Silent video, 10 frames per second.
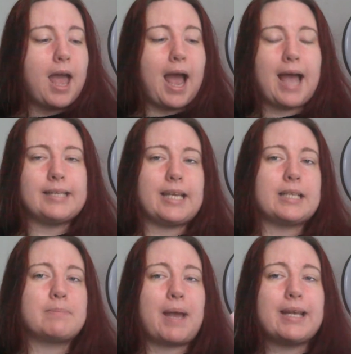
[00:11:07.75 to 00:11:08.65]
and
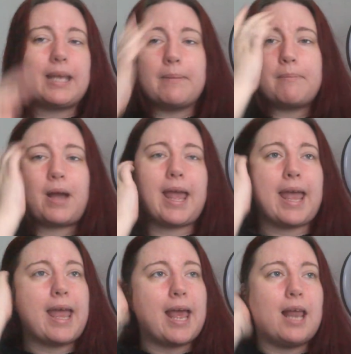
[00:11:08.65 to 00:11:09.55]
it's making my
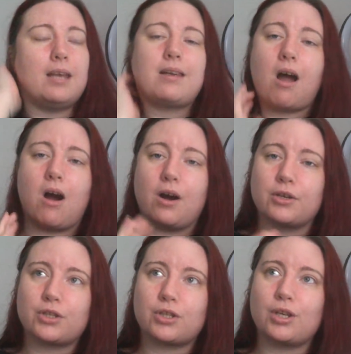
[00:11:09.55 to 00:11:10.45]
hair
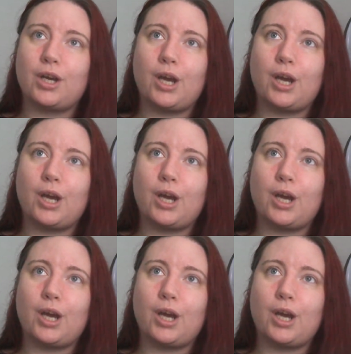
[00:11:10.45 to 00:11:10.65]
last